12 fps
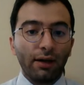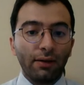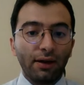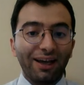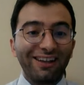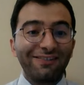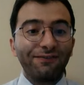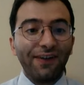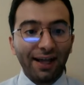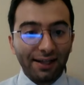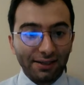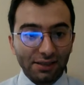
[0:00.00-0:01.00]

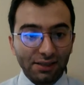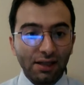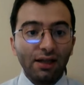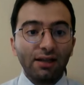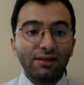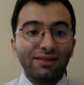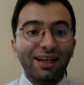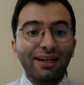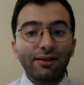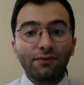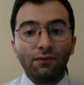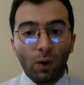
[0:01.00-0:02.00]
advanced than it
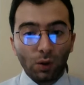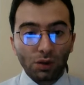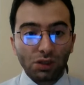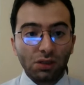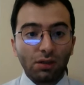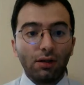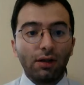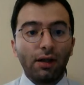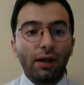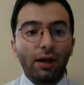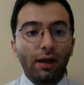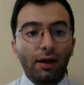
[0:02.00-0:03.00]
was
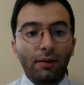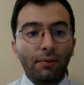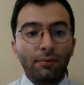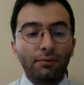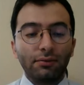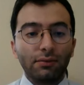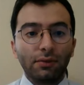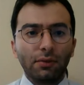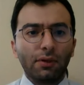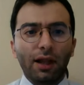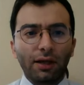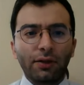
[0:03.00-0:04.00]
uh,
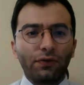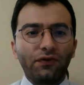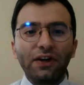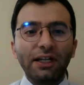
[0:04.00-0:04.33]
like three